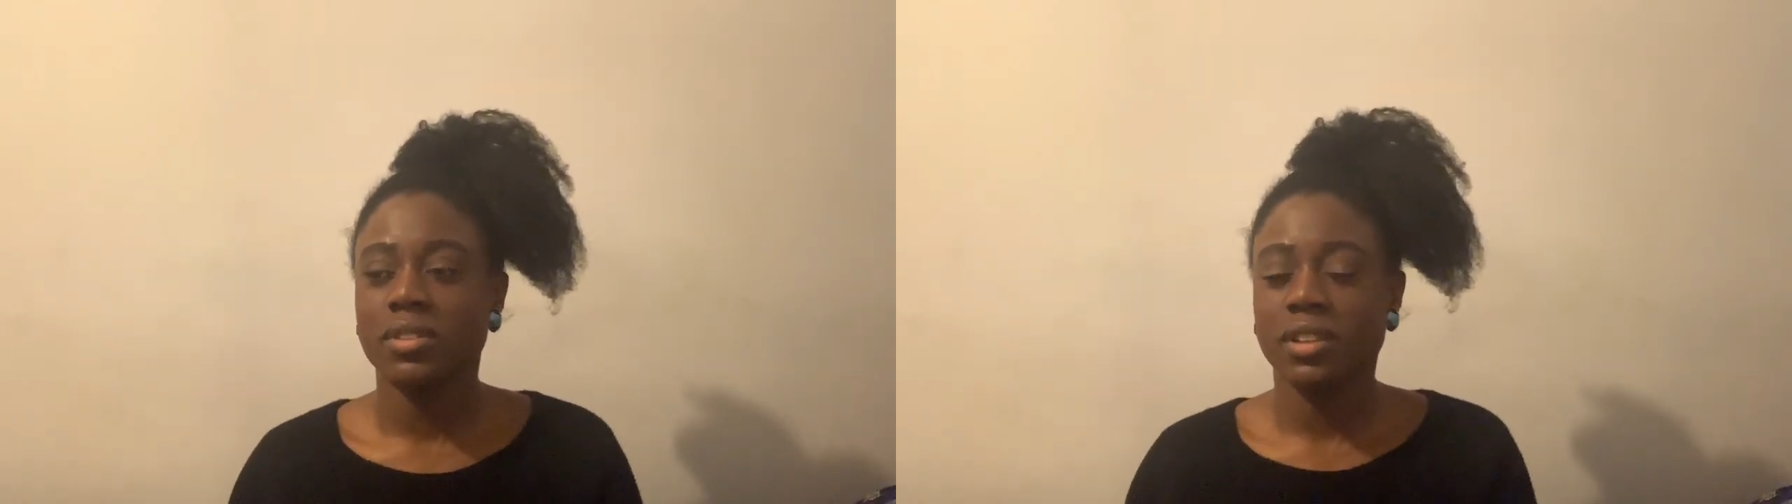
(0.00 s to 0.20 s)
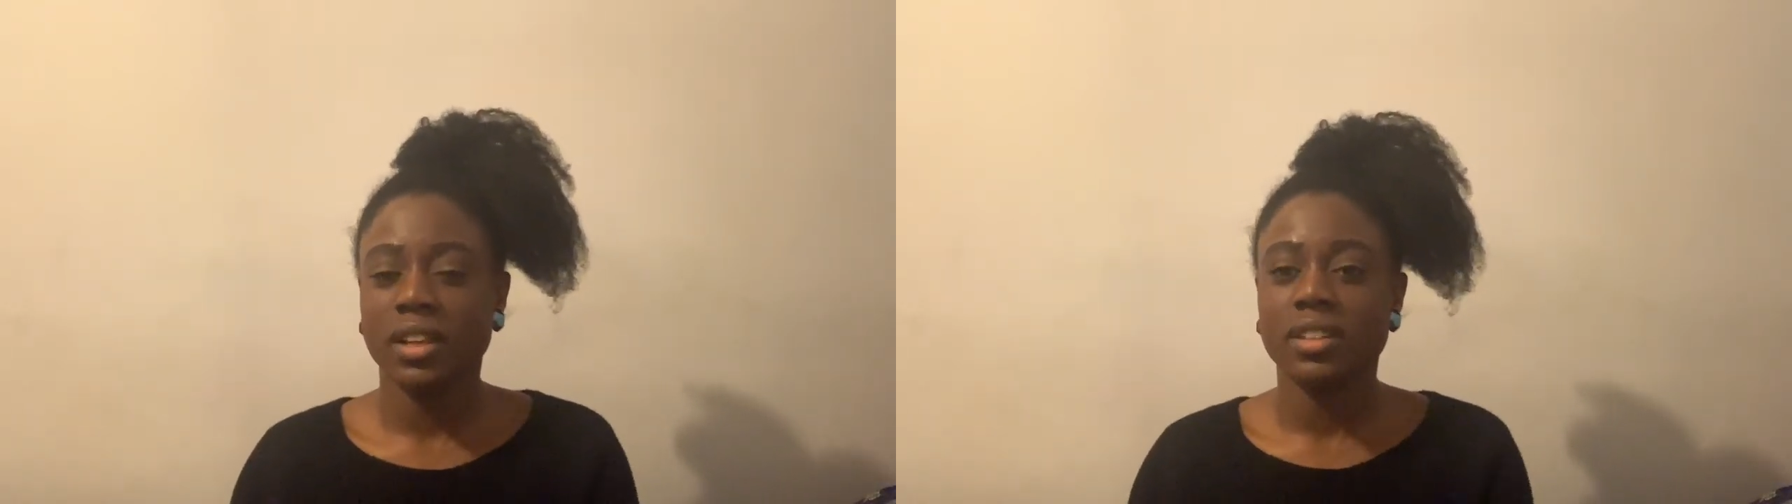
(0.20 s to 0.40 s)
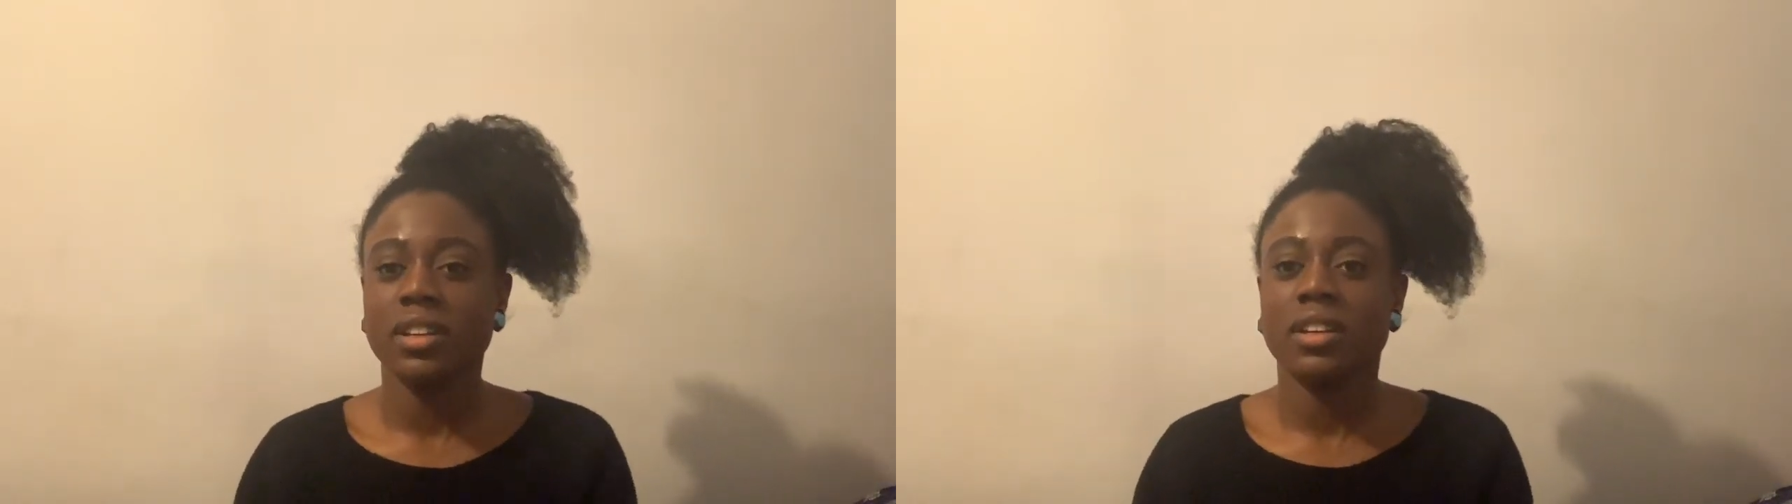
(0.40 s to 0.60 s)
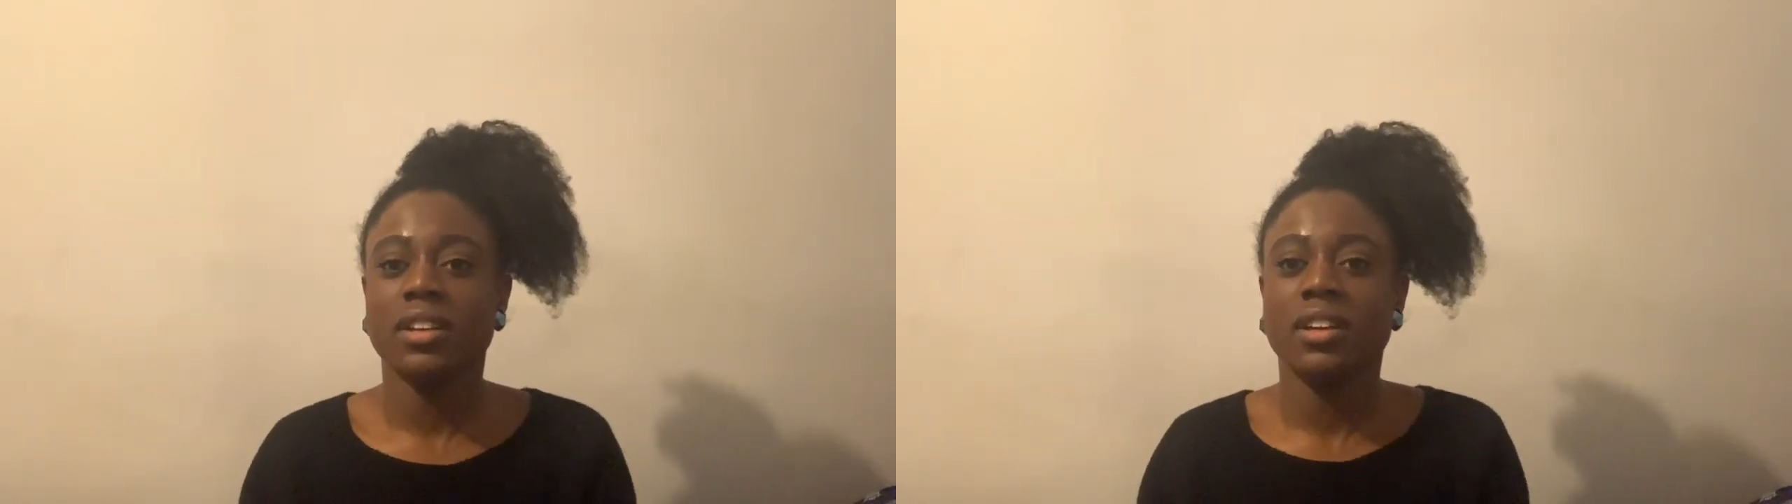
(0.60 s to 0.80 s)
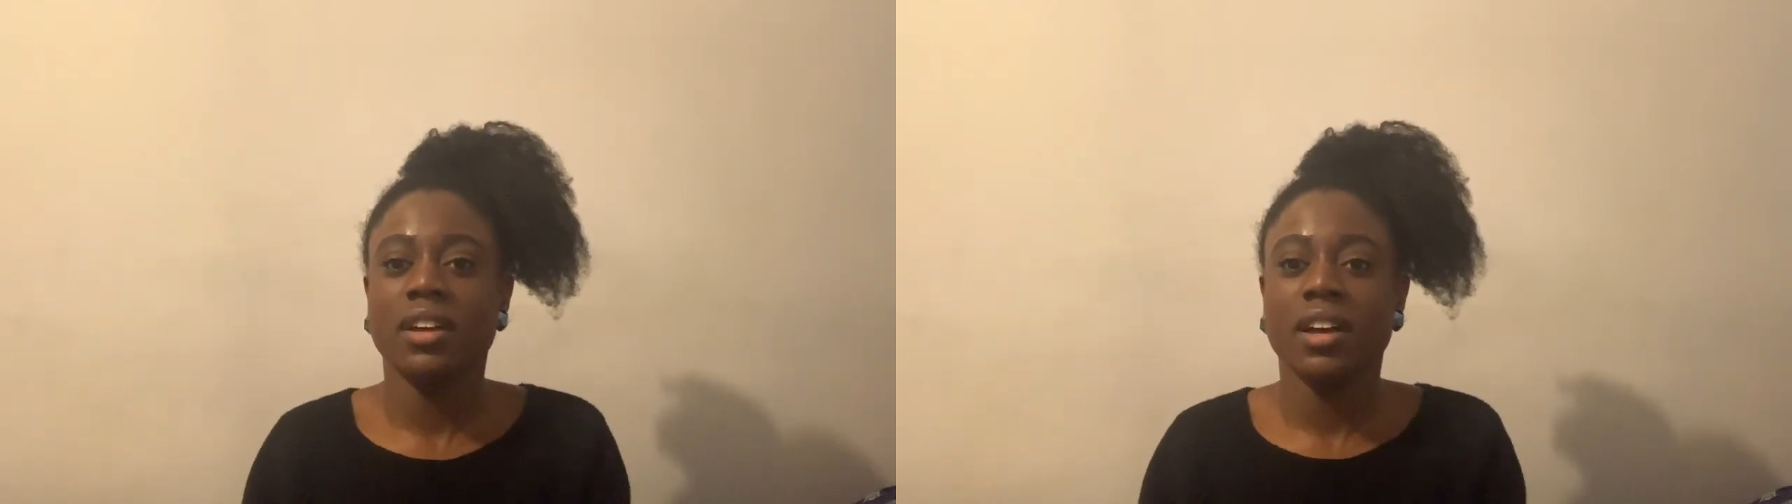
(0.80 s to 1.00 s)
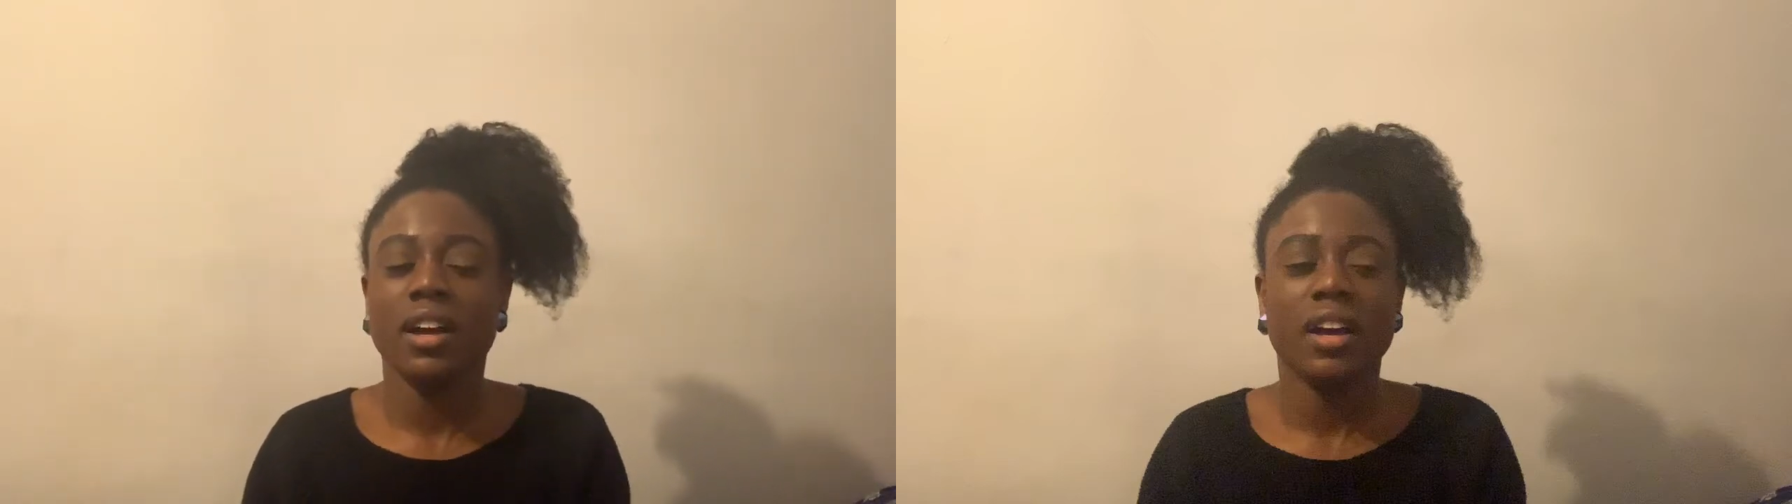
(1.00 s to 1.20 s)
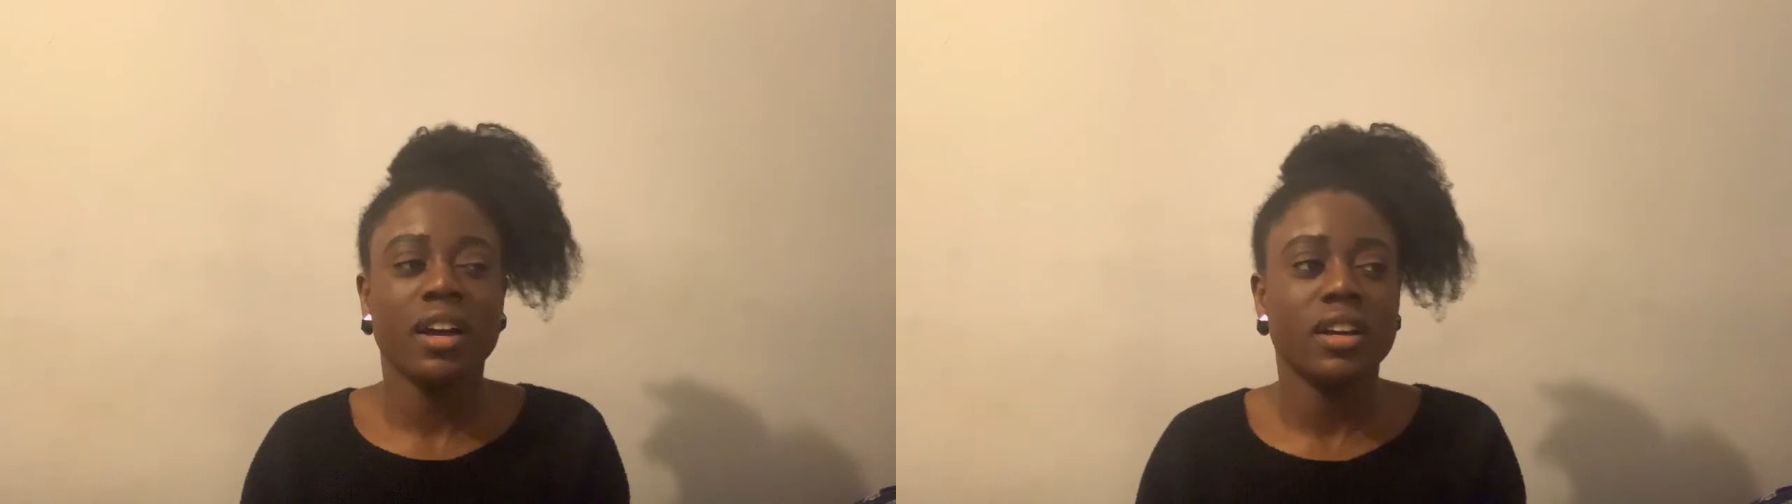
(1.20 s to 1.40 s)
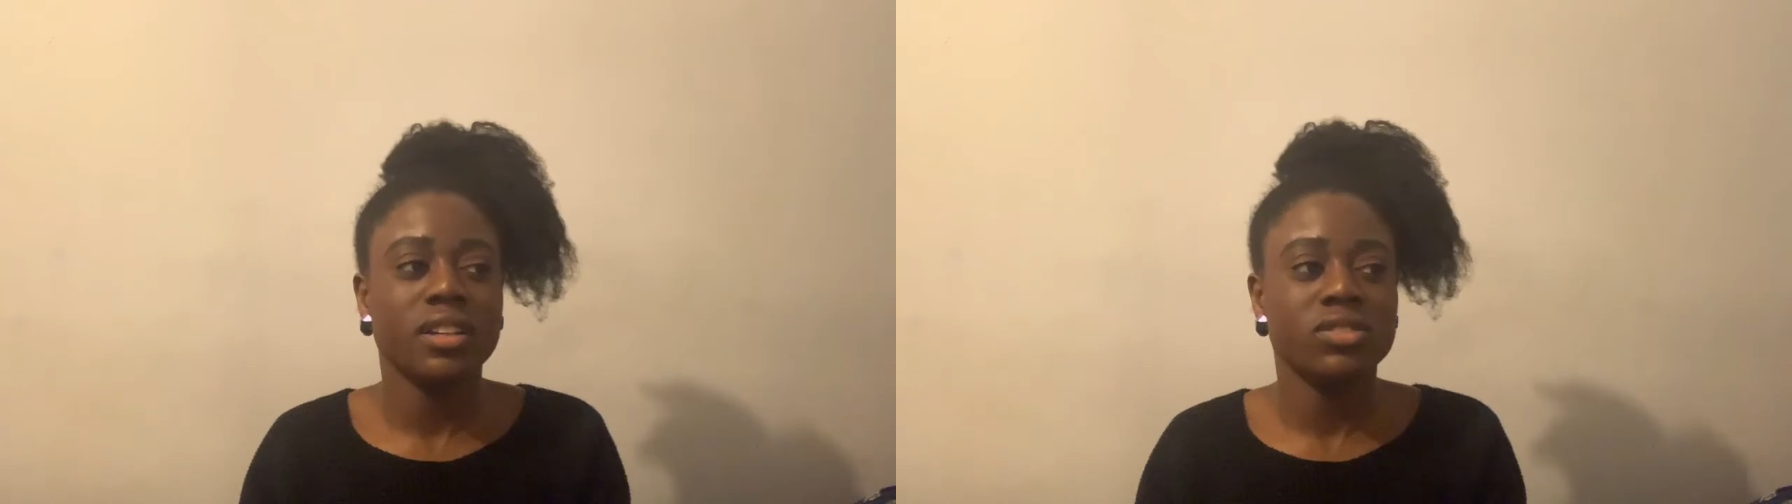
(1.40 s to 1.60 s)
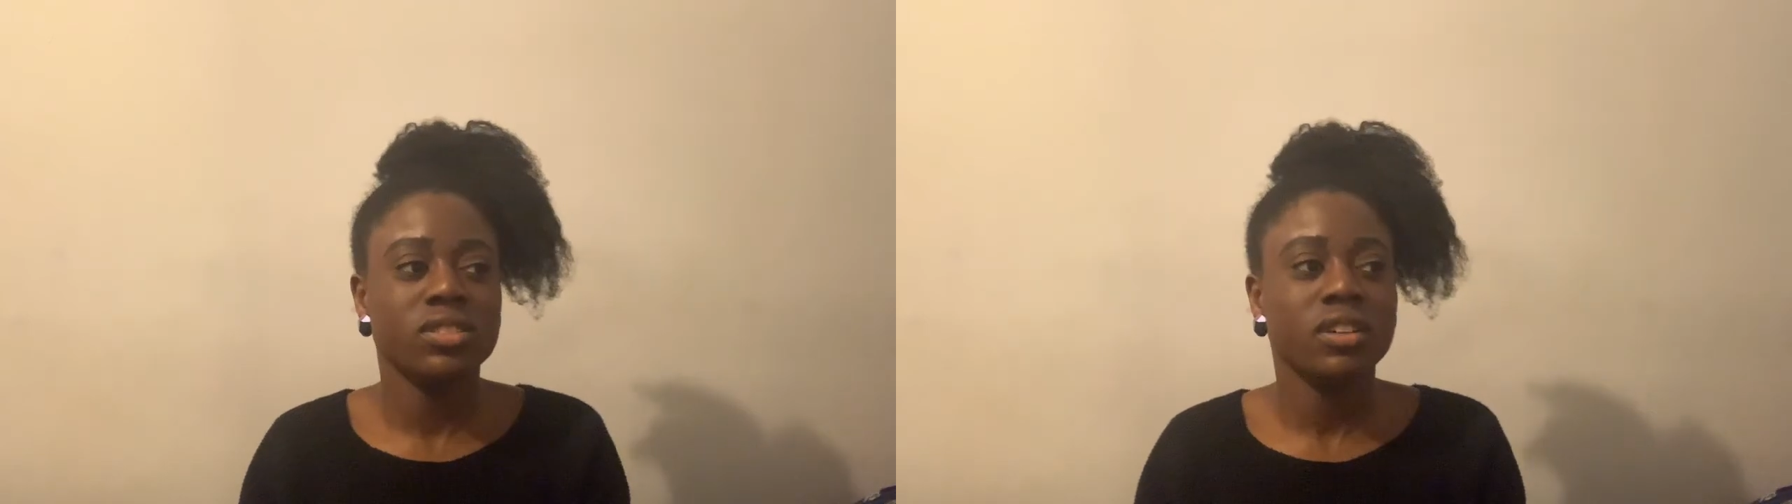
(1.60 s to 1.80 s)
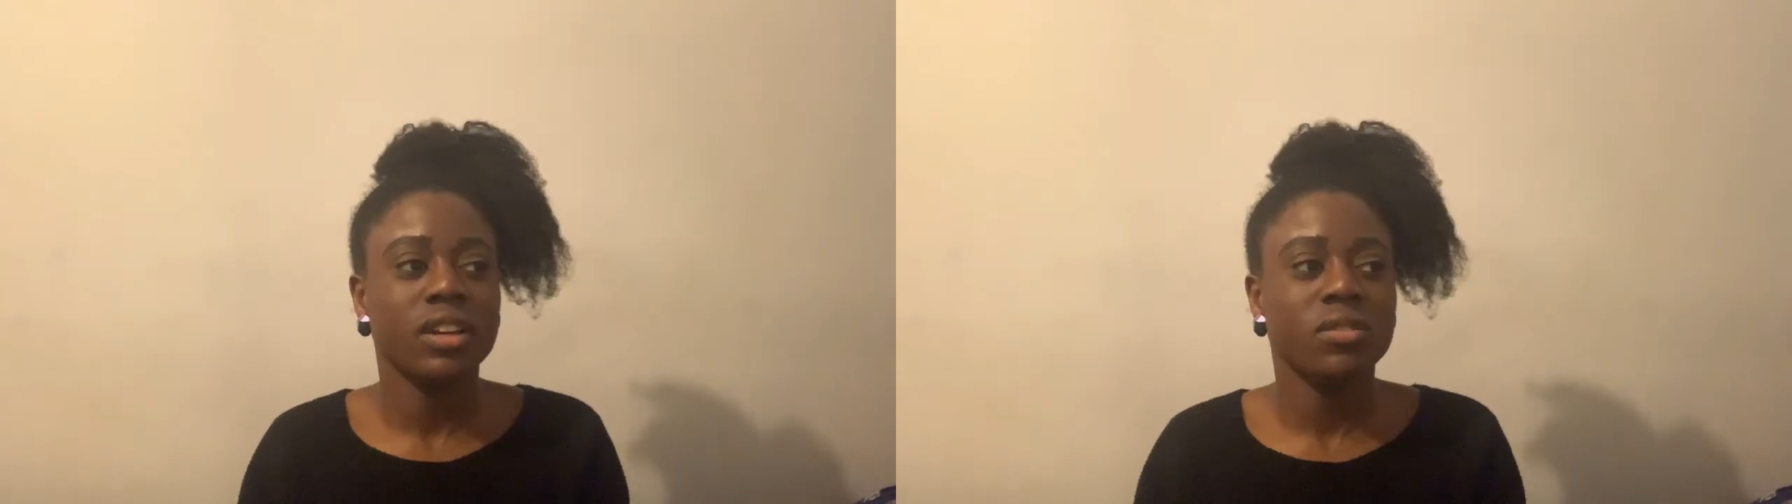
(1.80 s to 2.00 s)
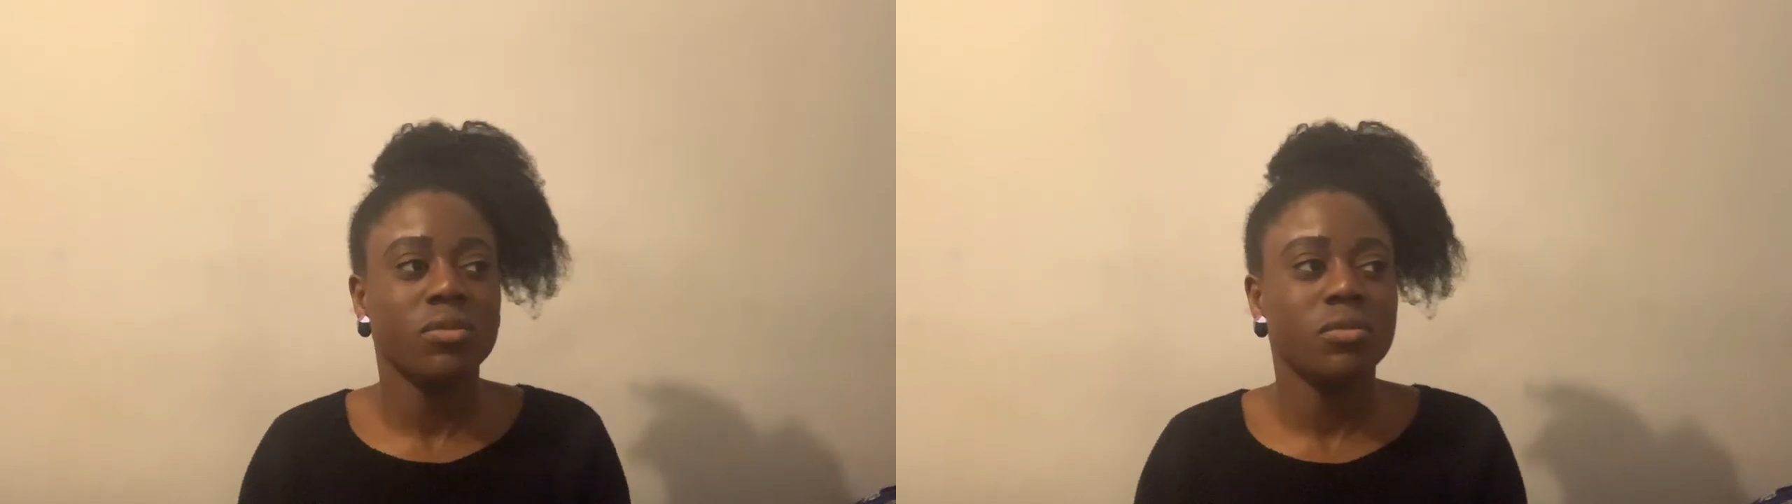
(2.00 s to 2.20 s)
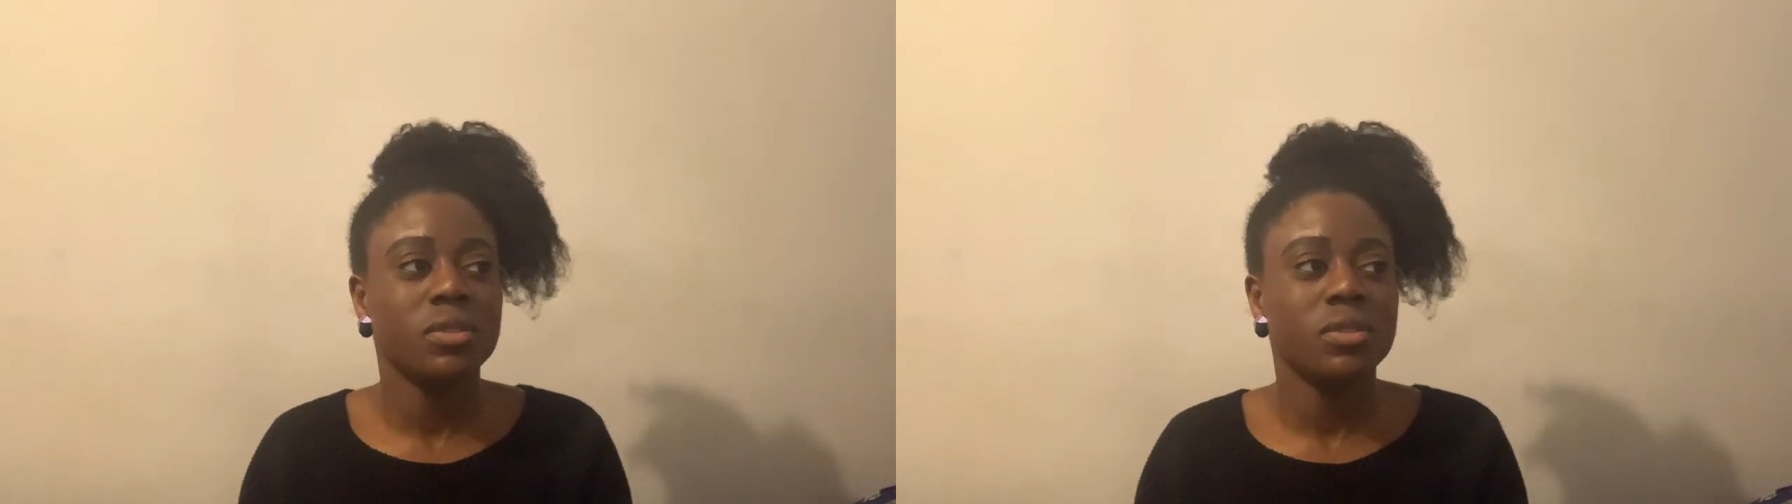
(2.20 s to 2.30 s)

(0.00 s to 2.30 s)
like, and just kind of,